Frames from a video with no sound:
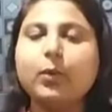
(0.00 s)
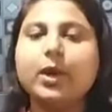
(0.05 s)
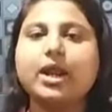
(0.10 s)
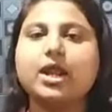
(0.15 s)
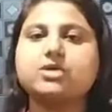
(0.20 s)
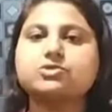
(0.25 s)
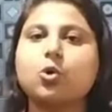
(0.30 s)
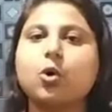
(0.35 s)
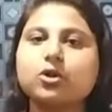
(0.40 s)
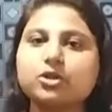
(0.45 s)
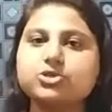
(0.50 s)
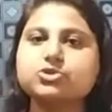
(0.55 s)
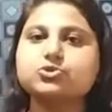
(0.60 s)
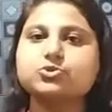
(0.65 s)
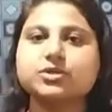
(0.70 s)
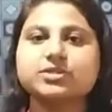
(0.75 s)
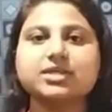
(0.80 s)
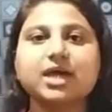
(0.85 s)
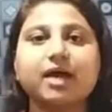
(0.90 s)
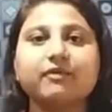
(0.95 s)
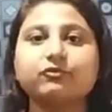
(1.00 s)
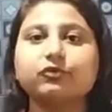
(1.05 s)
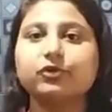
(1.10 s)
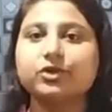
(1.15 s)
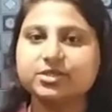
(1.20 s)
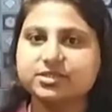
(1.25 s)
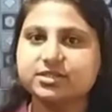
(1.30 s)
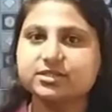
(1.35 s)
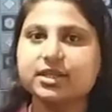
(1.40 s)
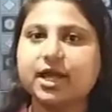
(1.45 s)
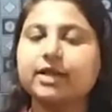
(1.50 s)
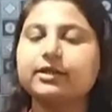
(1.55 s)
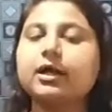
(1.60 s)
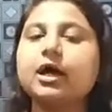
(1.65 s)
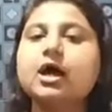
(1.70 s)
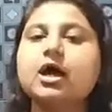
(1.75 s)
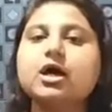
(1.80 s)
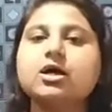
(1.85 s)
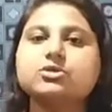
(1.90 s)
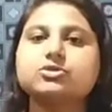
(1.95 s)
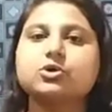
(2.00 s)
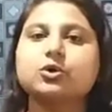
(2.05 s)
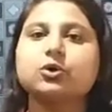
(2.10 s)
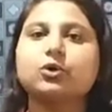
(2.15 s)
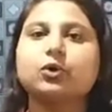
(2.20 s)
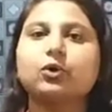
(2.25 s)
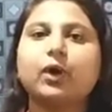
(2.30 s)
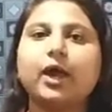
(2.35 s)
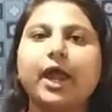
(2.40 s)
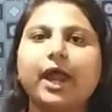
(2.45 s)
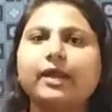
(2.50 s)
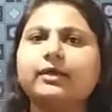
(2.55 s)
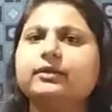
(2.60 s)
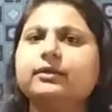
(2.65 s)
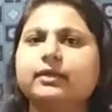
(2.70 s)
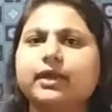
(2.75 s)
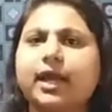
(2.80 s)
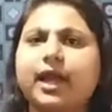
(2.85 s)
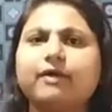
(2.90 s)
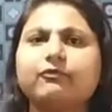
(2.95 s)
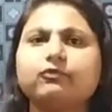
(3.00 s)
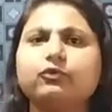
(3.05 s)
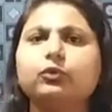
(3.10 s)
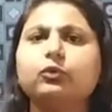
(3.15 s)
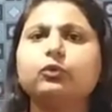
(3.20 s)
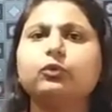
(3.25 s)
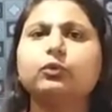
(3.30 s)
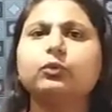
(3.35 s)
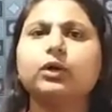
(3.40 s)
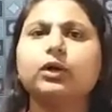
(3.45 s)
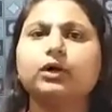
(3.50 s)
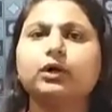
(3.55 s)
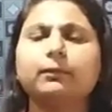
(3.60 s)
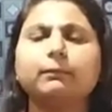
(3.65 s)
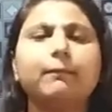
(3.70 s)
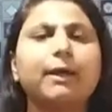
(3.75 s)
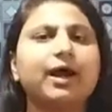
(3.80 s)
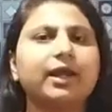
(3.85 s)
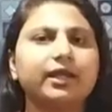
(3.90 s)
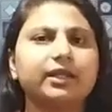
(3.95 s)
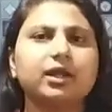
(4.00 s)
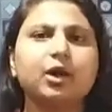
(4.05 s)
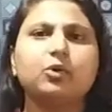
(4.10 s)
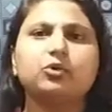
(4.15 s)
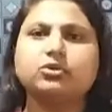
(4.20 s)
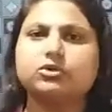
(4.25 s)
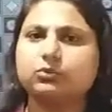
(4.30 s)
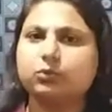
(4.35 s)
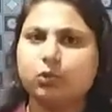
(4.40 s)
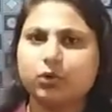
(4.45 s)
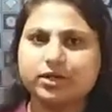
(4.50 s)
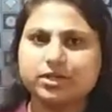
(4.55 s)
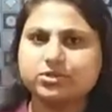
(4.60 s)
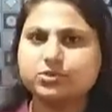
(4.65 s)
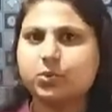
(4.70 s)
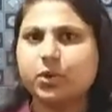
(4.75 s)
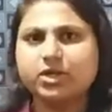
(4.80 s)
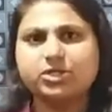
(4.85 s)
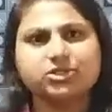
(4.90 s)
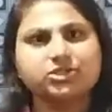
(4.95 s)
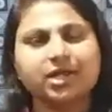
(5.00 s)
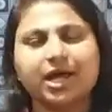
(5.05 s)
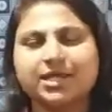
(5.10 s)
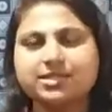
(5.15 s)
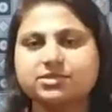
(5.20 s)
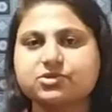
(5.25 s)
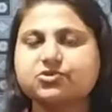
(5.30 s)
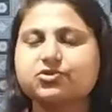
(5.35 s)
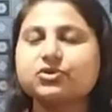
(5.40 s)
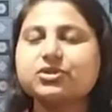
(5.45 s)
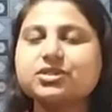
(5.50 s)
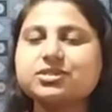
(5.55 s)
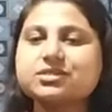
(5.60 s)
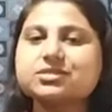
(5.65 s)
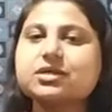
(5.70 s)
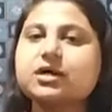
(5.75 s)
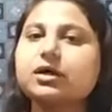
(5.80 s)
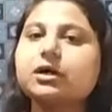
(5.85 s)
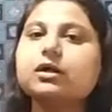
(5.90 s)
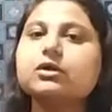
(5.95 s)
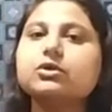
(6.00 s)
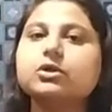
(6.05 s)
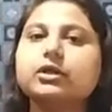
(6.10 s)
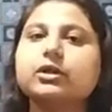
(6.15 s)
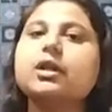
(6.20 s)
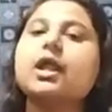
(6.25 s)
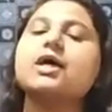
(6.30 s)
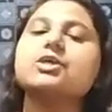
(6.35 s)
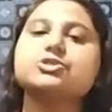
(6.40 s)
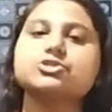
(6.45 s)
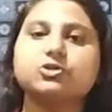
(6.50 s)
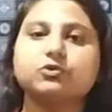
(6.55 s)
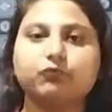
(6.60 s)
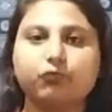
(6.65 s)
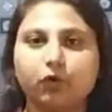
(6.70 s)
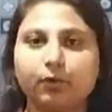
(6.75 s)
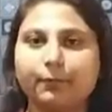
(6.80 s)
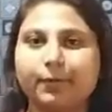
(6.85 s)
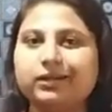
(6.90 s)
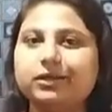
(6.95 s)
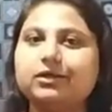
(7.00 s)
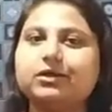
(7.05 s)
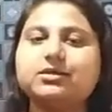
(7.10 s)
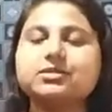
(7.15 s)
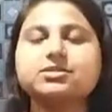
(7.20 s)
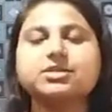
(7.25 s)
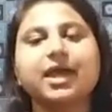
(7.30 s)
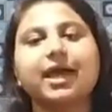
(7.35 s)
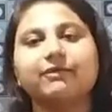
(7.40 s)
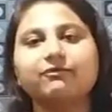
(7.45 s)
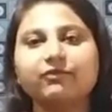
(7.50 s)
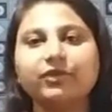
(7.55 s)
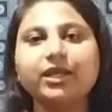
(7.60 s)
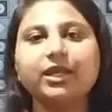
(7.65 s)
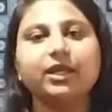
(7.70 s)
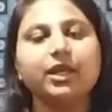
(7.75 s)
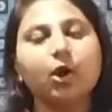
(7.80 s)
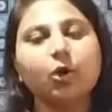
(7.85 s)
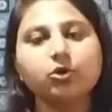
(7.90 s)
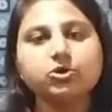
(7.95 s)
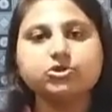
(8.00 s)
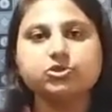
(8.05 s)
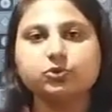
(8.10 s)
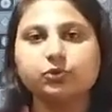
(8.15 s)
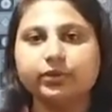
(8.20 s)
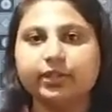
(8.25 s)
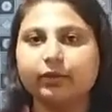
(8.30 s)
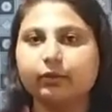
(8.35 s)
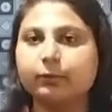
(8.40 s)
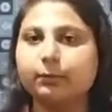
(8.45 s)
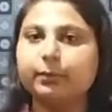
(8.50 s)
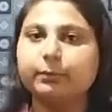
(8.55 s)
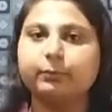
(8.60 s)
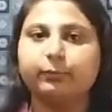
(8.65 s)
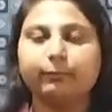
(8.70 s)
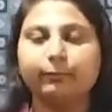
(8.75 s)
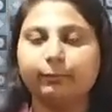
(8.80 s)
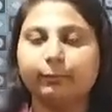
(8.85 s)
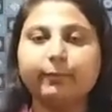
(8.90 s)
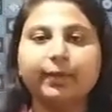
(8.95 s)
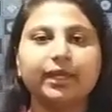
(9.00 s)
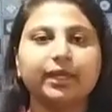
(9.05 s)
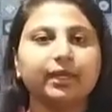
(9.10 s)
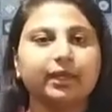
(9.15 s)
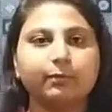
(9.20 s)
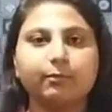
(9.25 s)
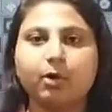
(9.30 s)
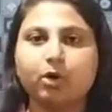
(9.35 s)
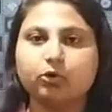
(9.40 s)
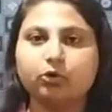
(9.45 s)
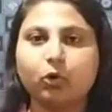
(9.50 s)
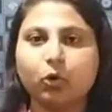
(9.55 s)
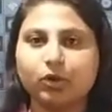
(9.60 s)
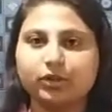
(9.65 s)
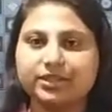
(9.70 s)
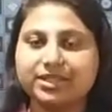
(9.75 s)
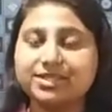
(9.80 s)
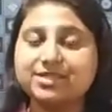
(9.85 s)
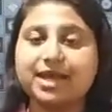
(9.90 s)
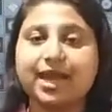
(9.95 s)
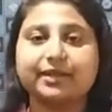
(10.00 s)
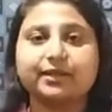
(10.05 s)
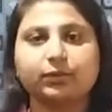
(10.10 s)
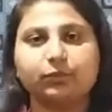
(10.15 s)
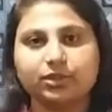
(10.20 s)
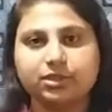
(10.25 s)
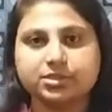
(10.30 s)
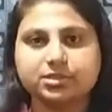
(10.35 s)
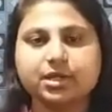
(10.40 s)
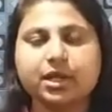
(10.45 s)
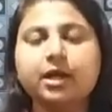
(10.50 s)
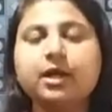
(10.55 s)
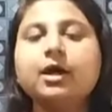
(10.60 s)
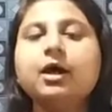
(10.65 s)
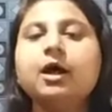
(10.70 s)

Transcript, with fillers: whereas all the students have to listen that. So and they have to uh, mark it out what is question and answer. So this is a natural format. It is every in all school they would be making about all these activities.